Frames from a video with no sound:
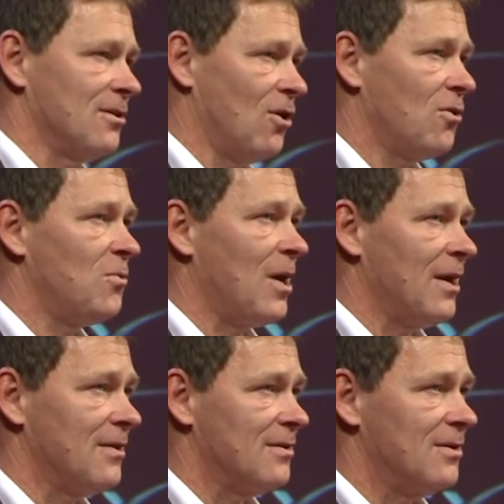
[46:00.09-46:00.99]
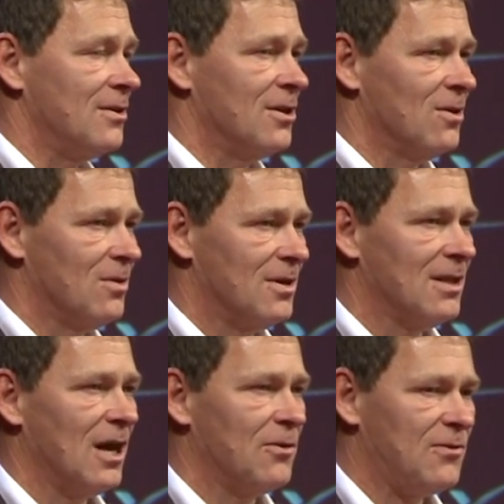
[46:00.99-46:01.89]
the long run you know
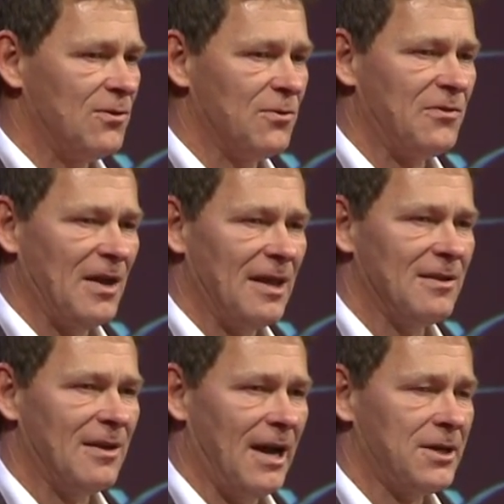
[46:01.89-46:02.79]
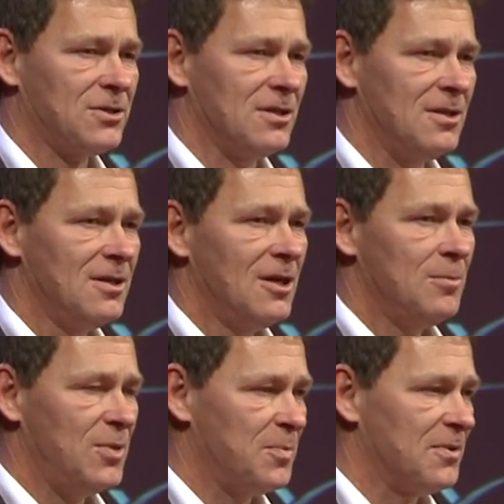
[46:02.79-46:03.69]
allows you to send actually
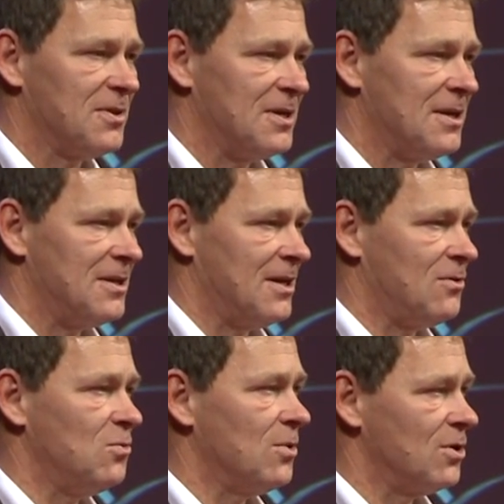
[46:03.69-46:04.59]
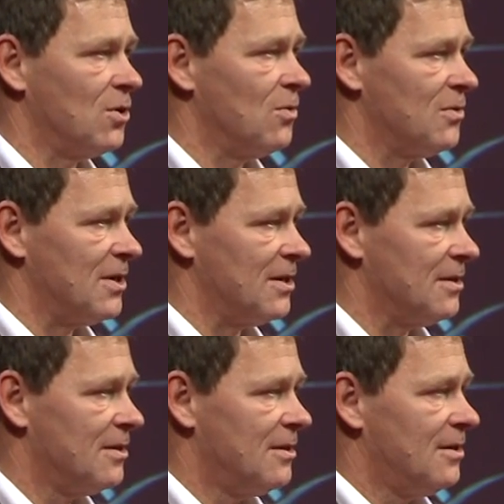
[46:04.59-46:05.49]
people there that do want to go there.